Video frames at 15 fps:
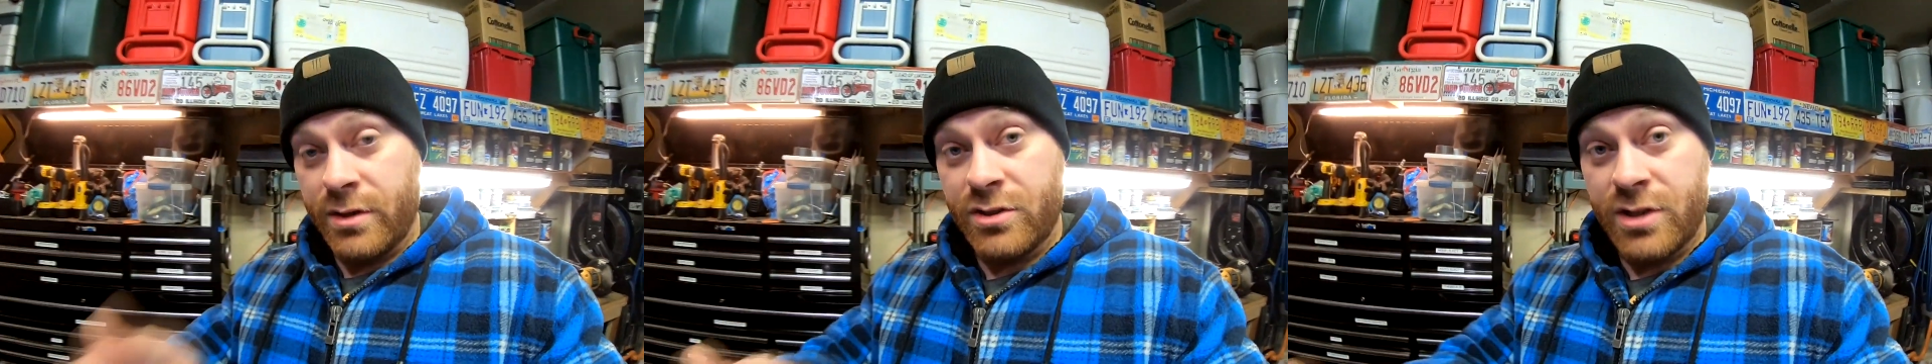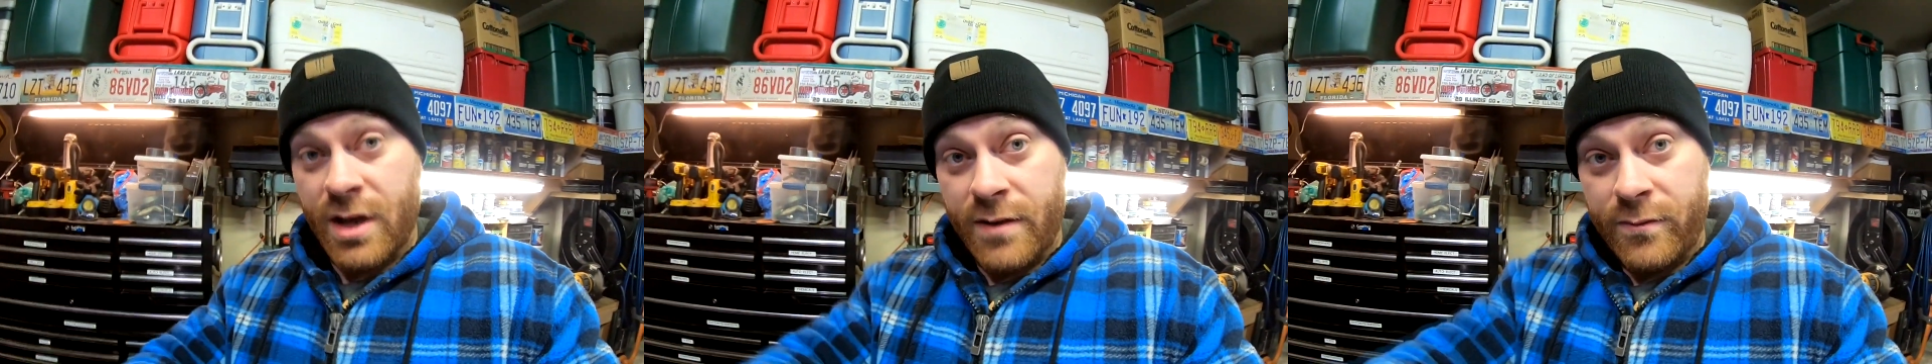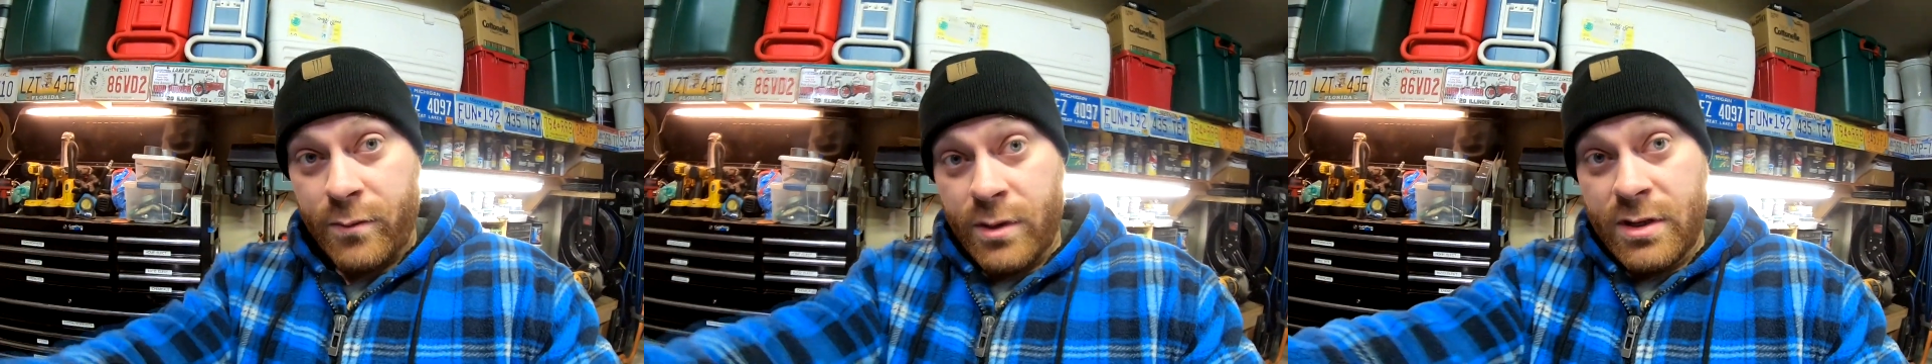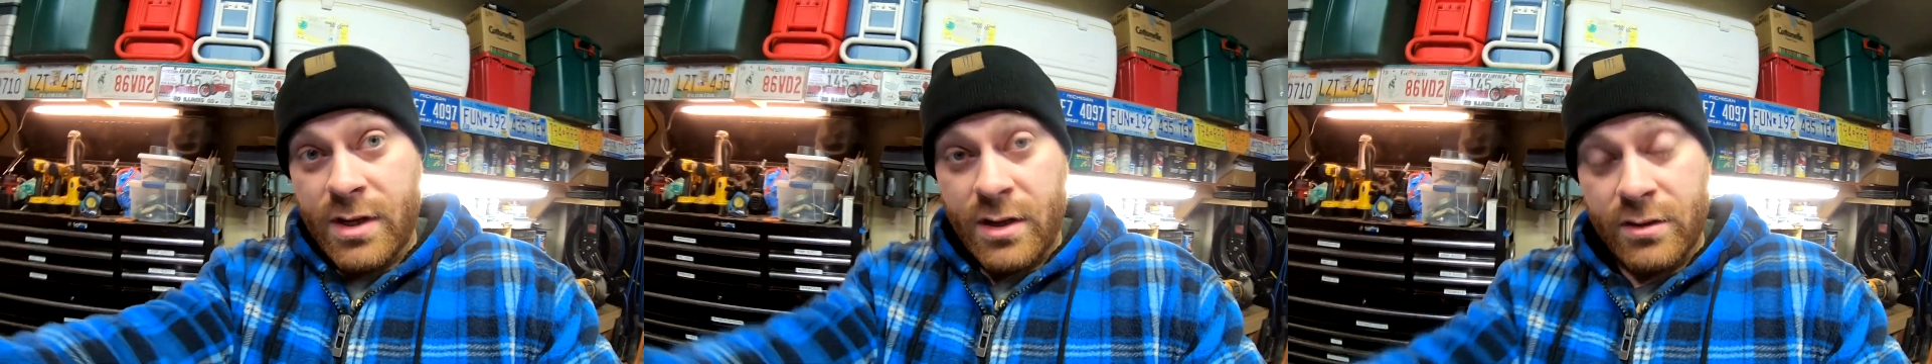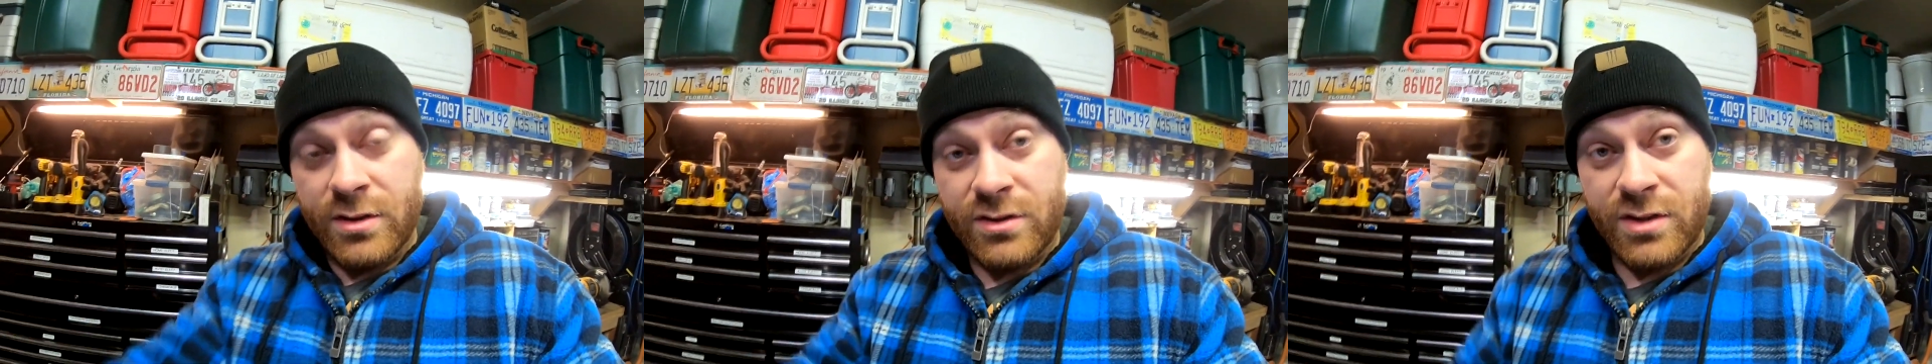shaft went
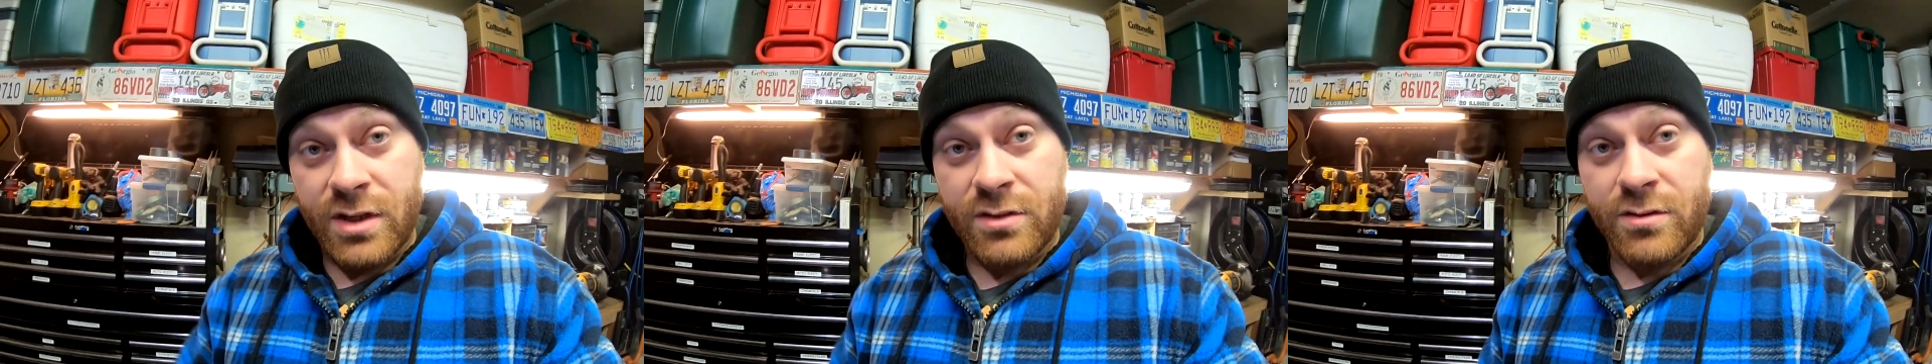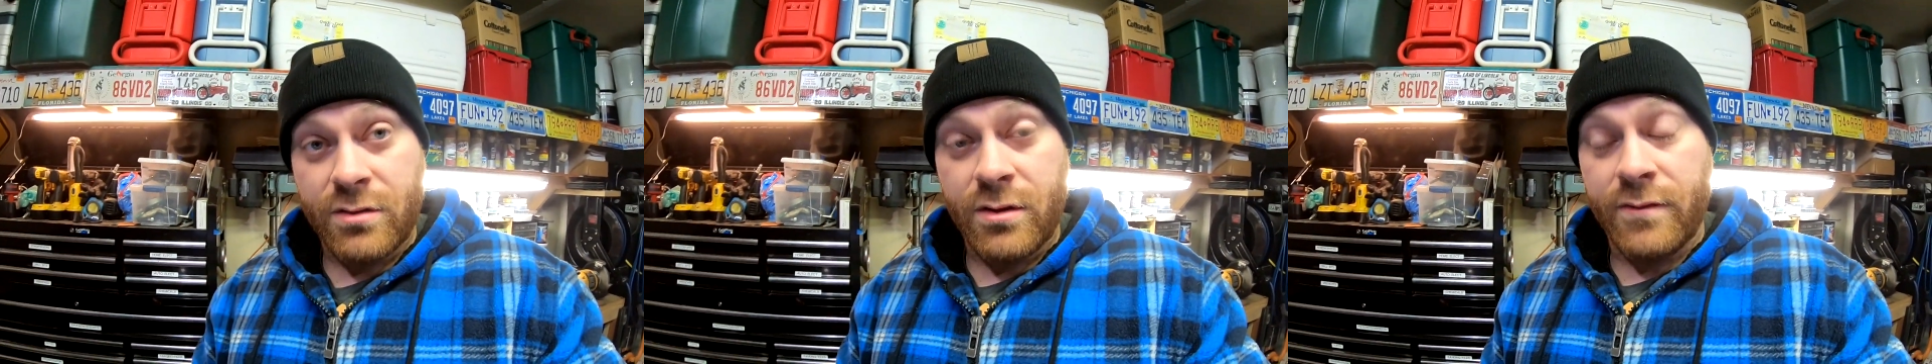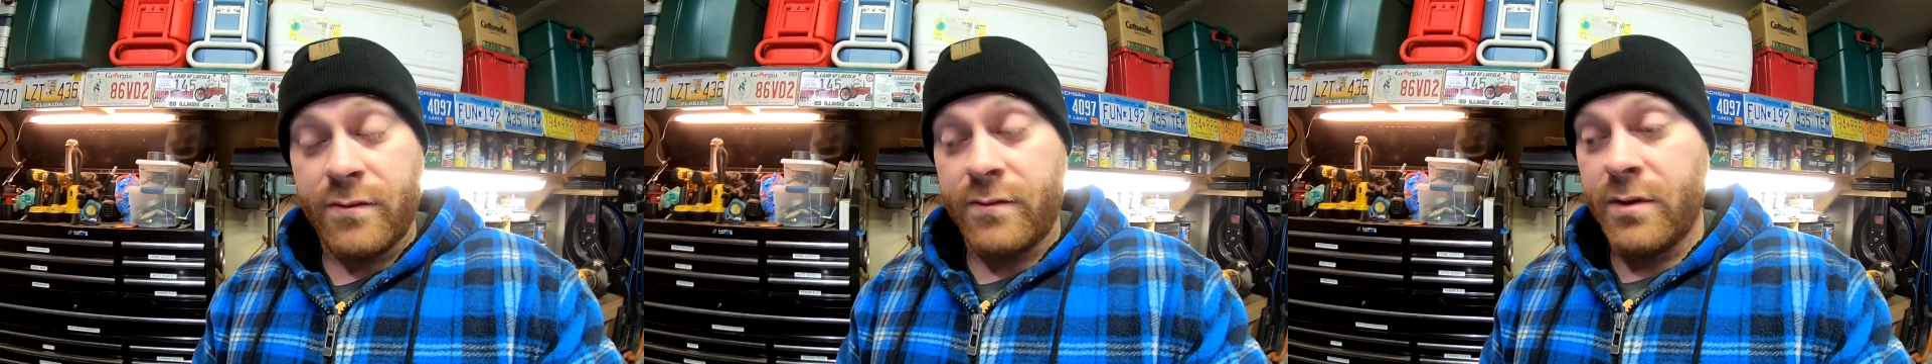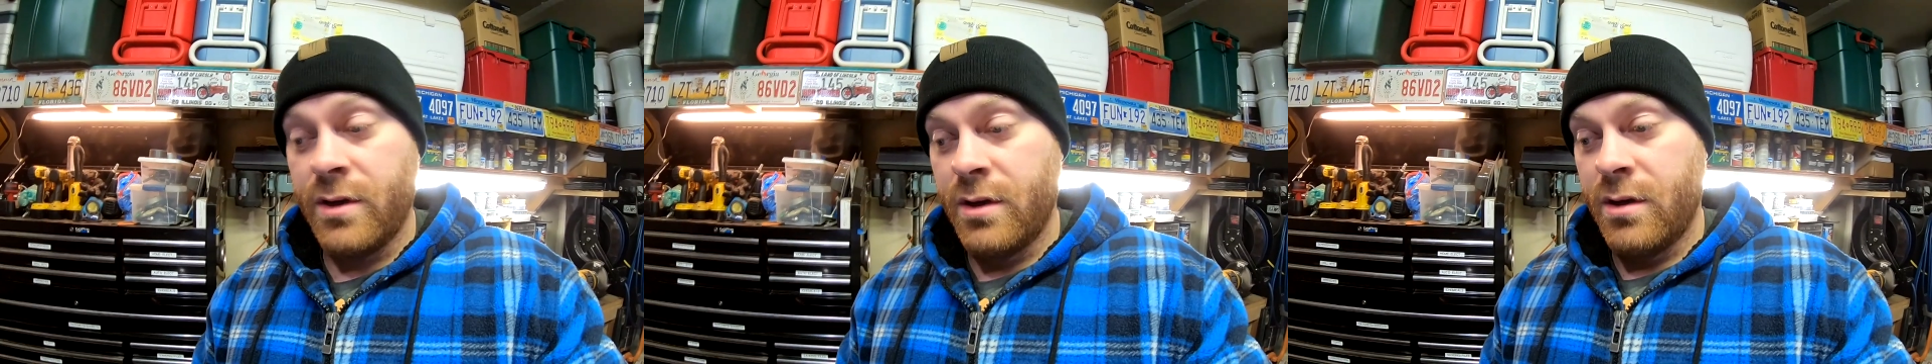down the center of